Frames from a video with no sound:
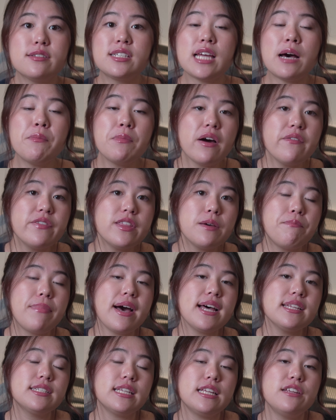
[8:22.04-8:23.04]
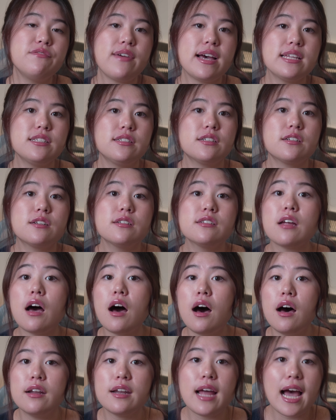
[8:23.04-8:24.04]
Some of the best investors
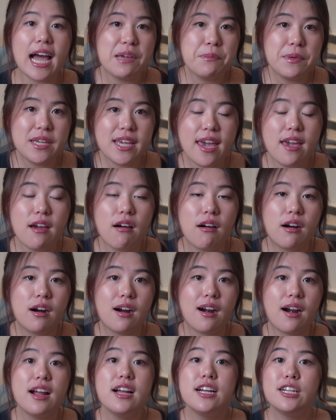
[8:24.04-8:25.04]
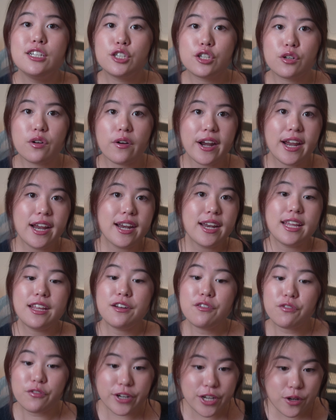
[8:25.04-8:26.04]
on IBKR trade
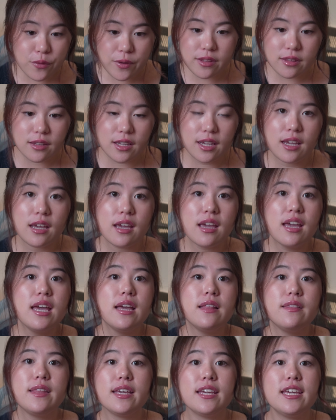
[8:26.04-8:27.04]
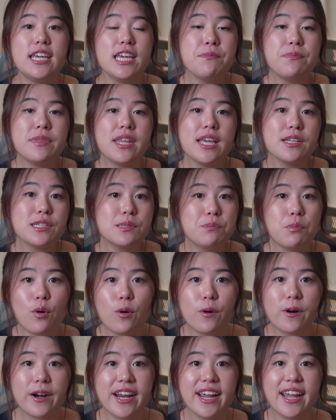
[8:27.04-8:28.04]
infrequently, they keep things
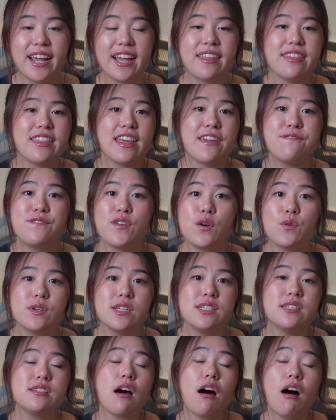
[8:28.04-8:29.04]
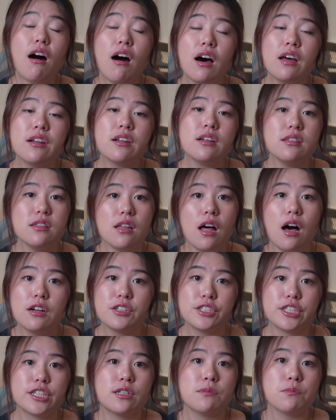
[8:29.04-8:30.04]
boring, they focus on
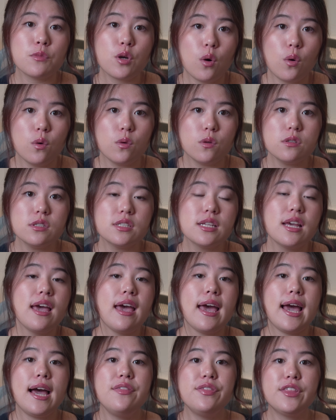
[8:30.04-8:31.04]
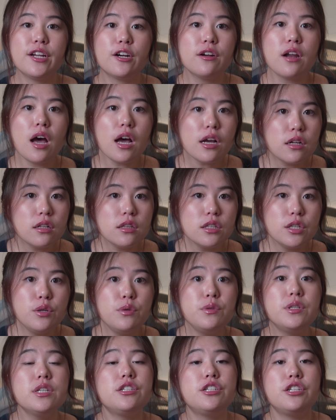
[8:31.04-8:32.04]
long-term goals, and they're not
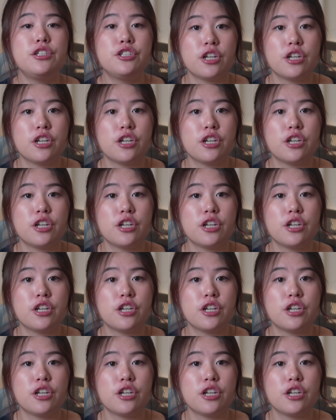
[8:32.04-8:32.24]
glued to